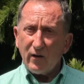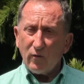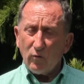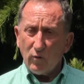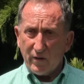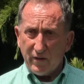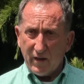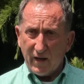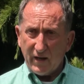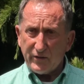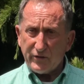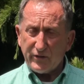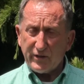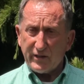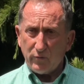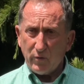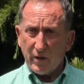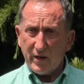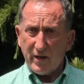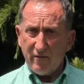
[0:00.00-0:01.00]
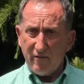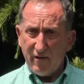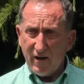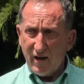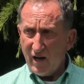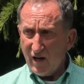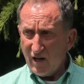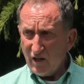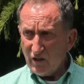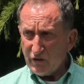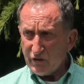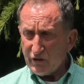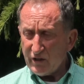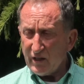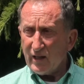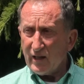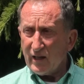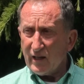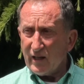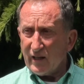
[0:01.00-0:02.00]
with us, he's one of ours,
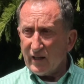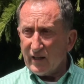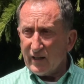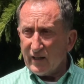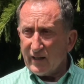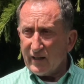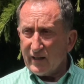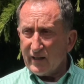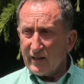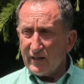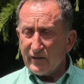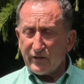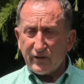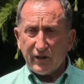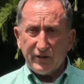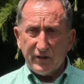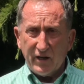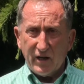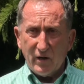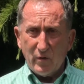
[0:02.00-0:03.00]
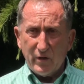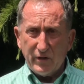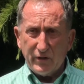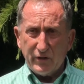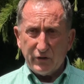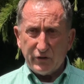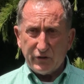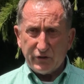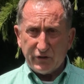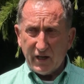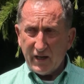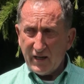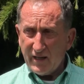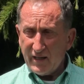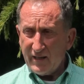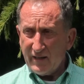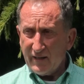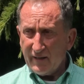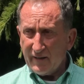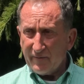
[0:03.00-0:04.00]
he's got nowhere to
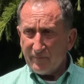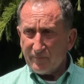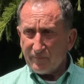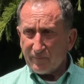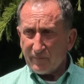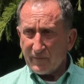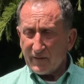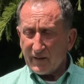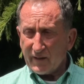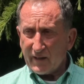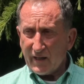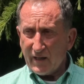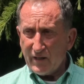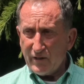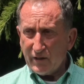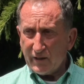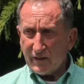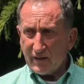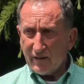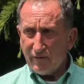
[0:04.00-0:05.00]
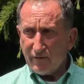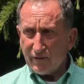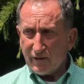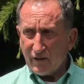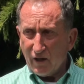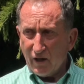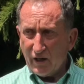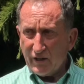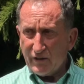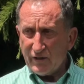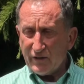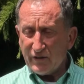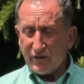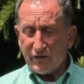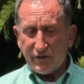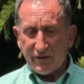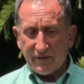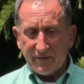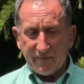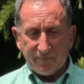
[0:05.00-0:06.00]
stay, can you give
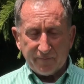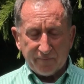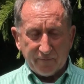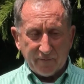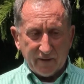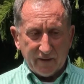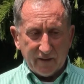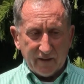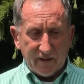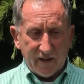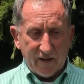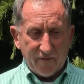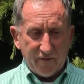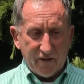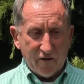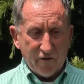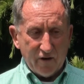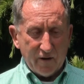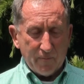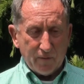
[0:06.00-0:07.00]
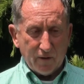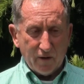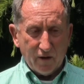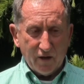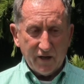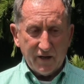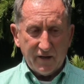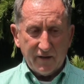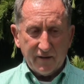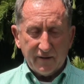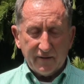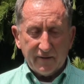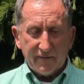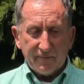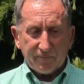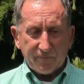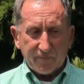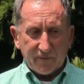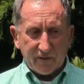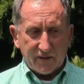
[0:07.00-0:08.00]
guidance? And they replied,
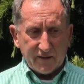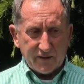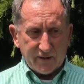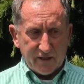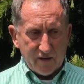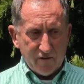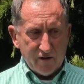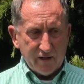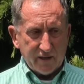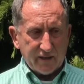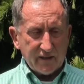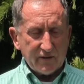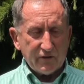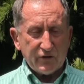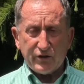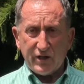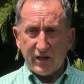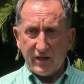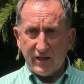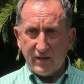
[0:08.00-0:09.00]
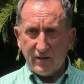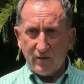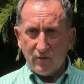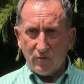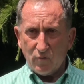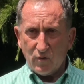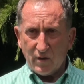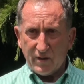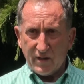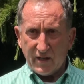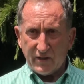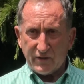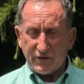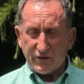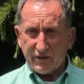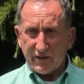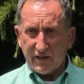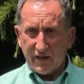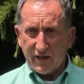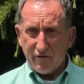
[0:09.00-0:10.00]
Terry can stay with
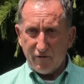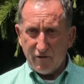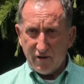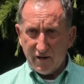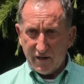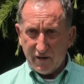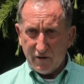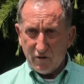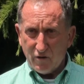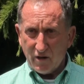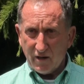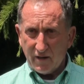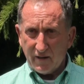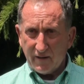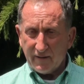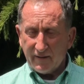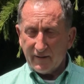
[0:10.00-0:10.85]
us at Rehua.